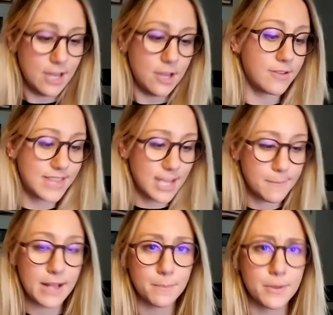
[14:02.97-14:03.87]
you could think
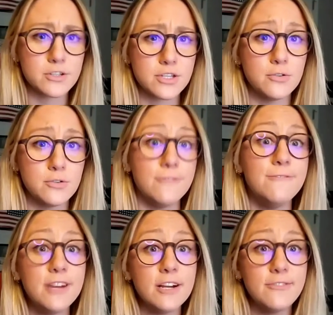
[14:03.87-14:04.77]
about a person who's
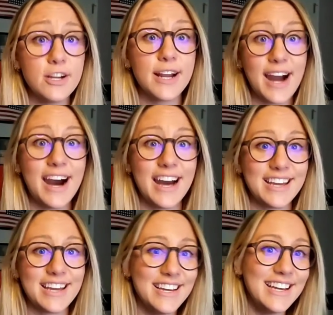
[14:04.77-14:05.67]
very, very
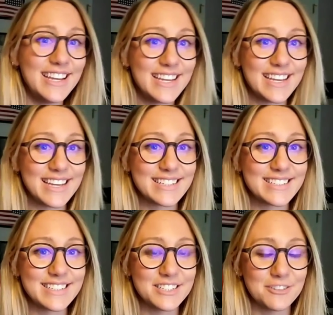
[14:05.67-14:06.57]
high
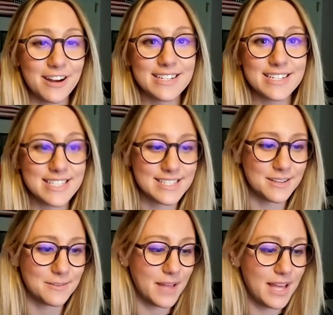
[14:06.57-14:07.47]
in
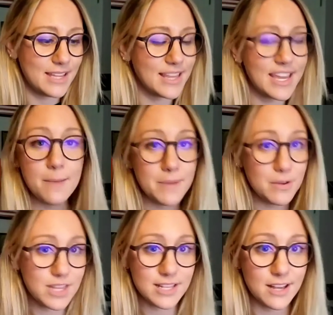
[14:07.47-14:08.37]
neuroticism. They can't be
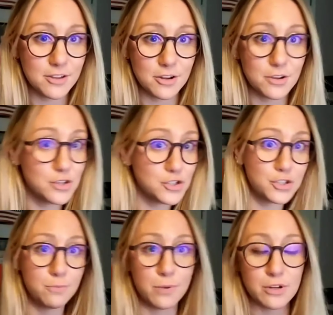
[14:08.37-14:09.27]
with another
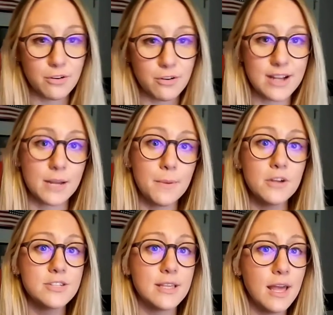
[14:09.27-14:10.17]
super neurotic
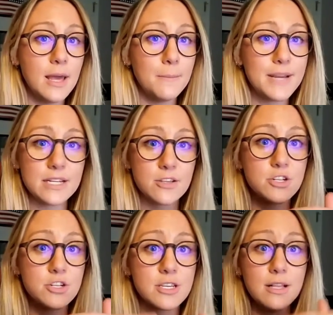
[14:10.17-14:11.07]
person because they're
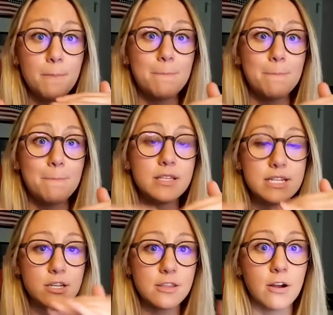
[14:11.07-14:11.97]
just going to build
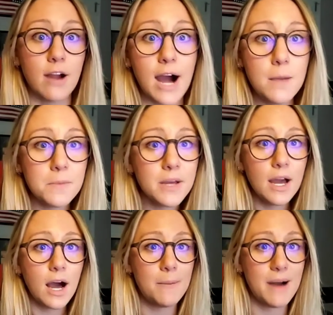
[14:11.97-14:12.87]
each other up
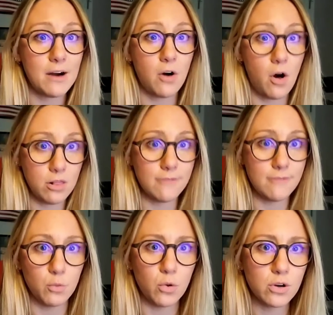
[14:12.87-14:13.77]
about all of
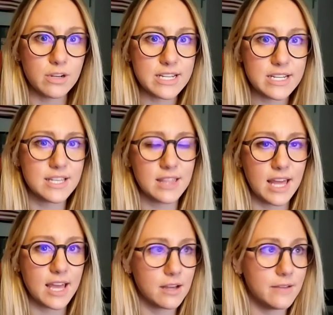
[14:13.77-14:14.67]
the worries and
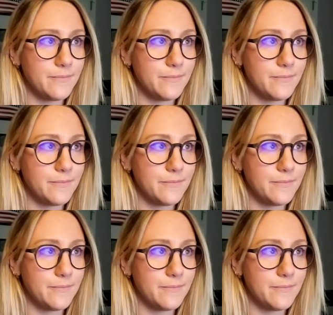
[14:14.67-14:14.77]
like